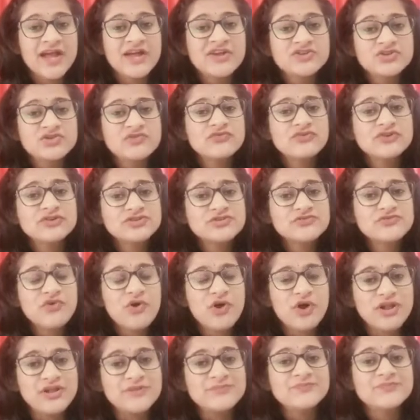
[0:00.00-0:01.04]
So first of
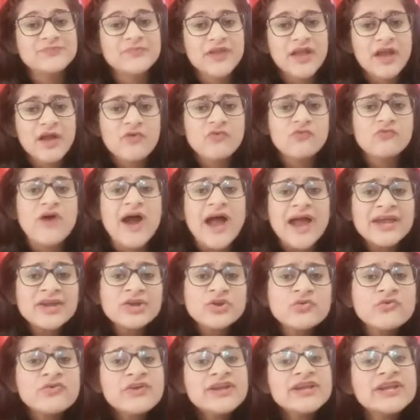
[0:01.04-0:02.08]
all, why
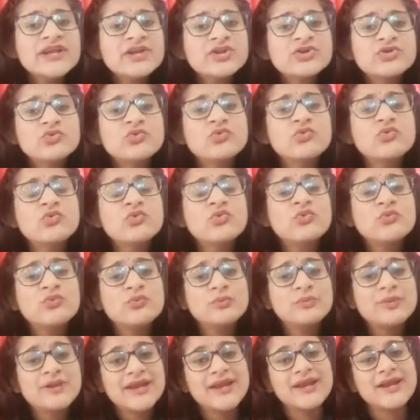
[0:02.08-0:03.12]
do we need to
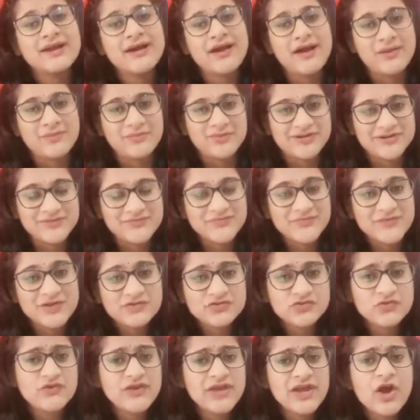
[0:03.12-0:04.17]
break a habit?
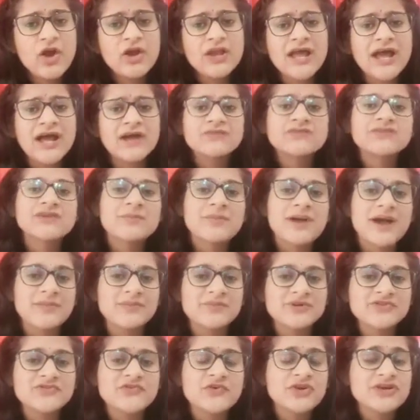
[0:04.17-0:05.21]
So we all have some
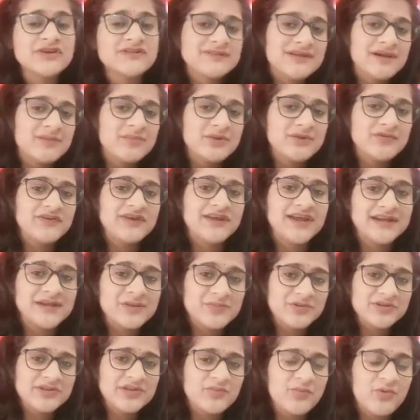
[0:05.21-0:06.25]
habits. For example, we get
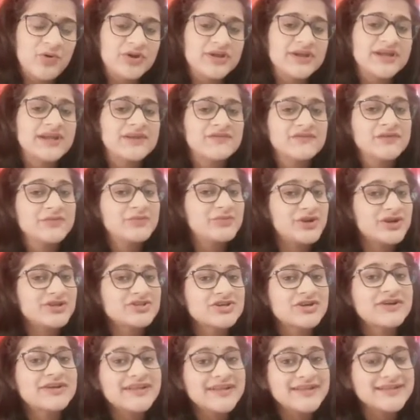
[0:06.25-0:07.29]
up in the morning and we
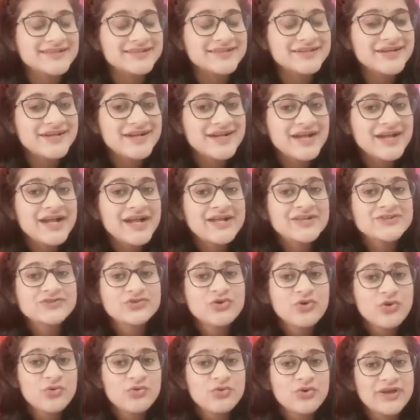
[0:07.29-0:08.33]
brush our teeth.
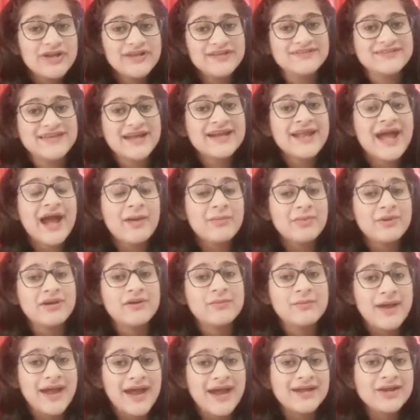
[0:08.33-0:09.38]
So is that
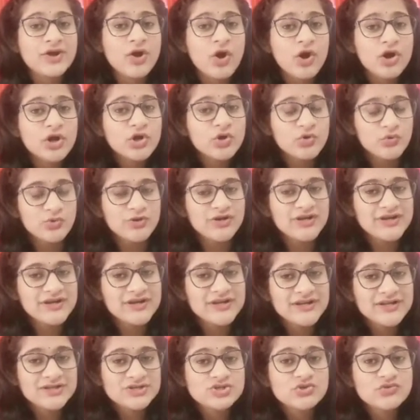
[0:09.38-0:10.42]
habit bad or good?
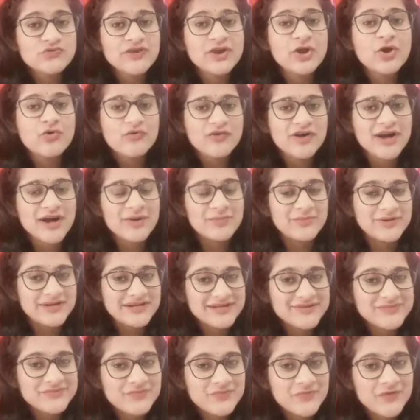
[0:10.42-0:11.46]
Should we overcome
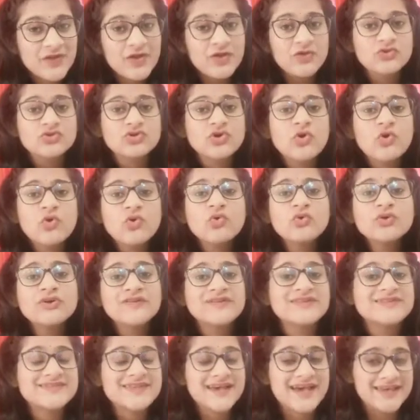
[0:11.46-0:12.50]
it? So who
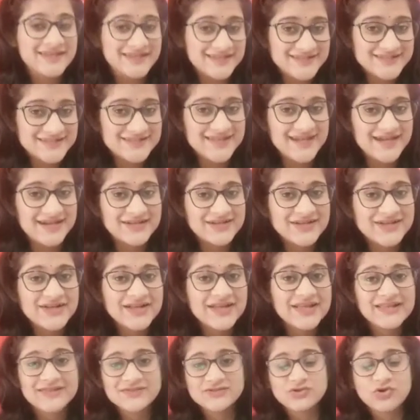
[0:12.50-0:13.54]
decides that?
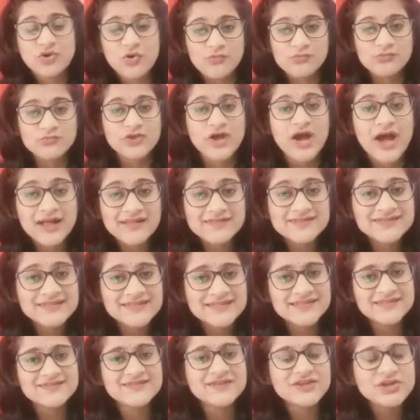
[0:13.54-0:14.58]
So the answer
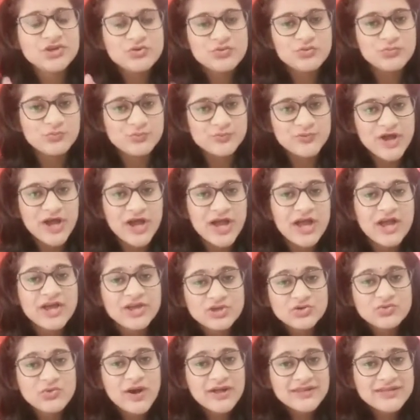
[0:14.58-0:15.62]
is you.
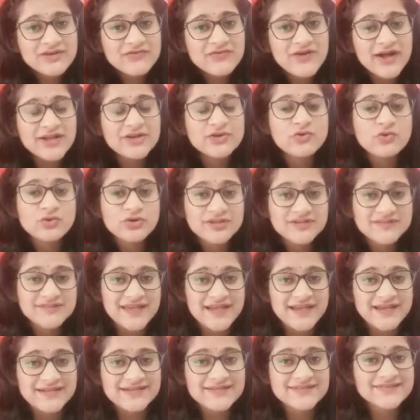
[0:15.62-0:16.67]
You are the one who
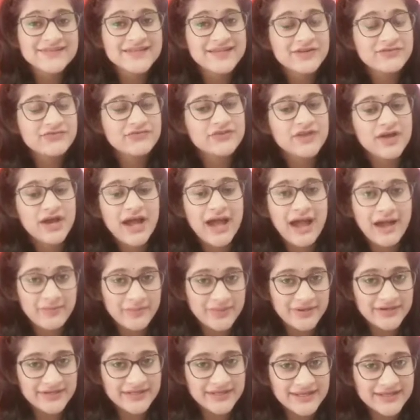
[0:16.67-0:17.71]
decides if the
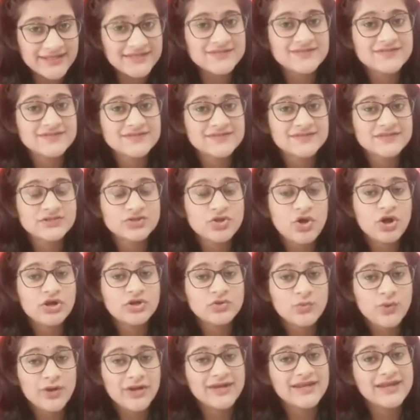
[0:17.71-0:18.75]
habit is not
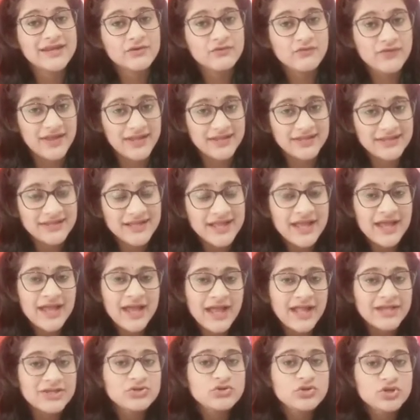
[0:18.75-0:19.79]
working well
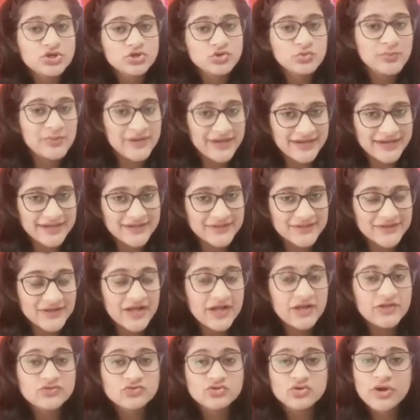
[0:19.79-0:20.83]
and you need to break it.
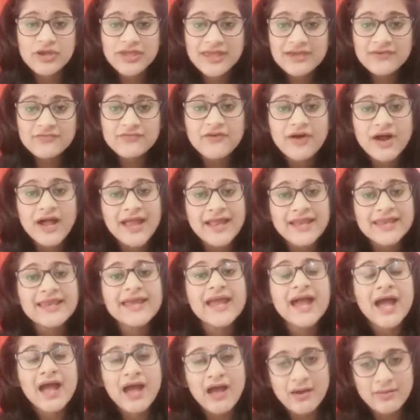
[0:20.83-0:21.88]
So if any
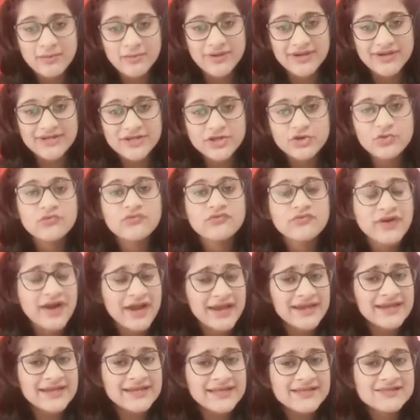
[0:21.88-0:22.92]
habit you
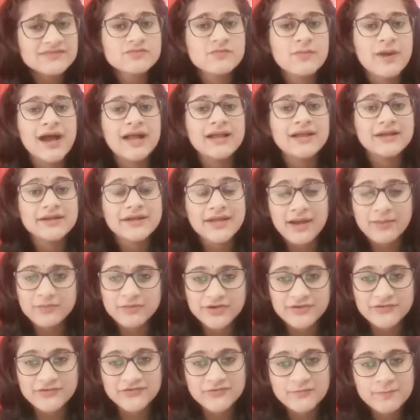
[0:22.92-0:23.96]
find is
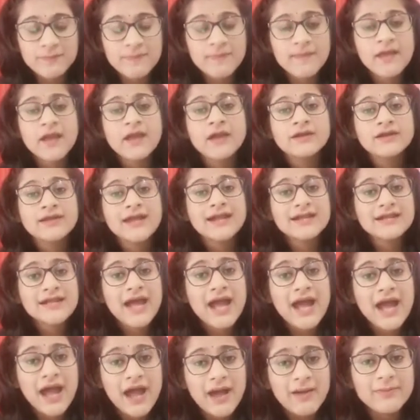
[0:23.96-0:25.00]
maladaptive, that
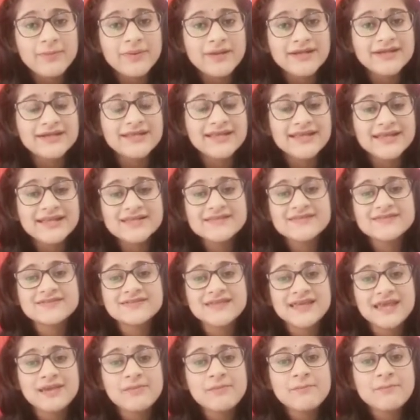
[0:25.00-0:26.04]
habit is
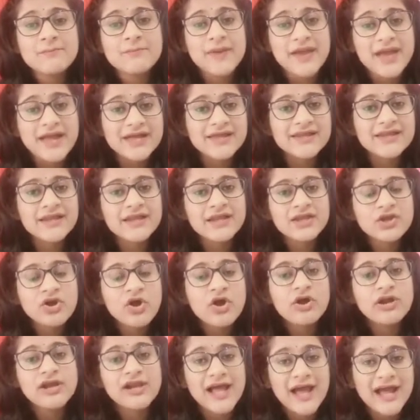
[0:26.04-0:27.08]
impairing
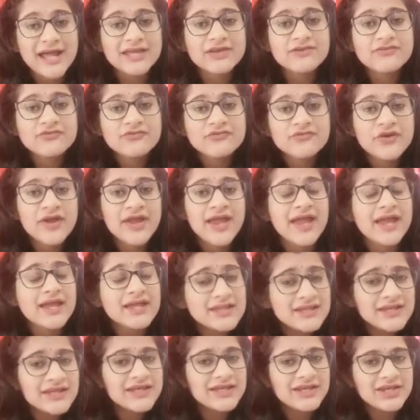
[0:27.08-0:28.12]
your life
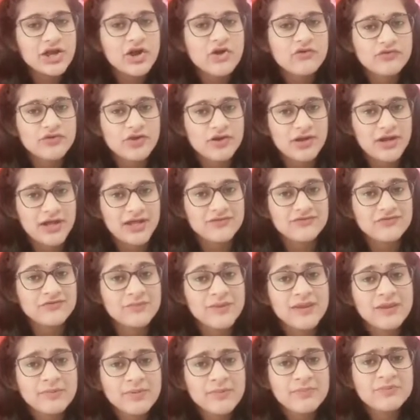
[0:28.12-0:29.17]
any area of your life
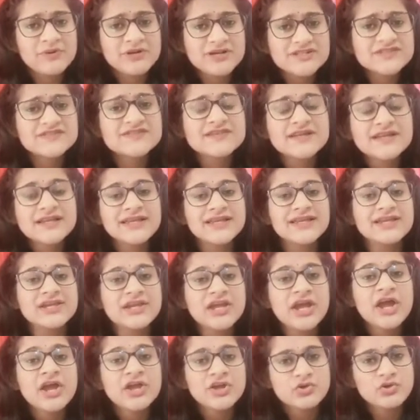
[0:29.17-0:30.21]
maybe
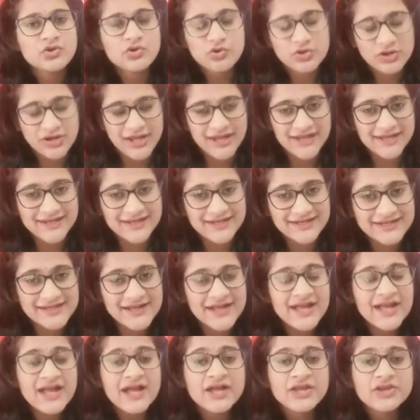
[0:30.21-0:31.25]
personally you don't like it
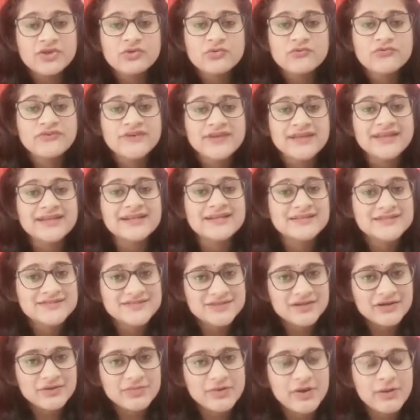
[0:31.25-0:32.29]
you feeling
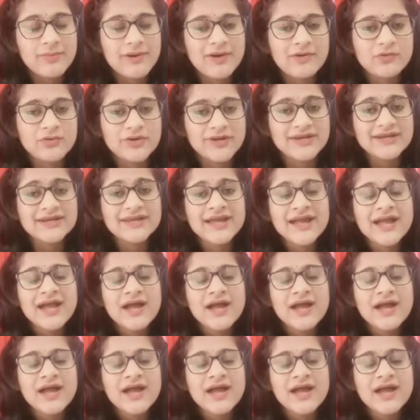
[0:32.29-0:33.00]
disturbed about it